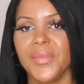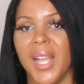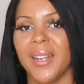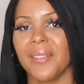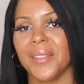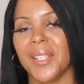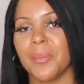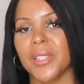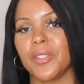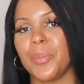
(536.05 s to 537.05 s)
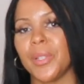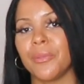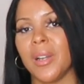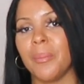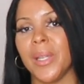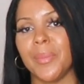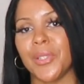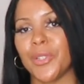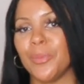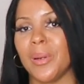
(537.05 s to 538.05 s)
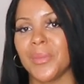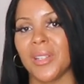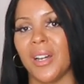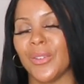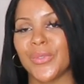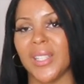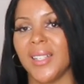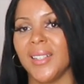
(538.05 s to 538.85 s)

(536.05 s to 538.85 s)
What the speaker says: And I think it must have been around maybe 2 months after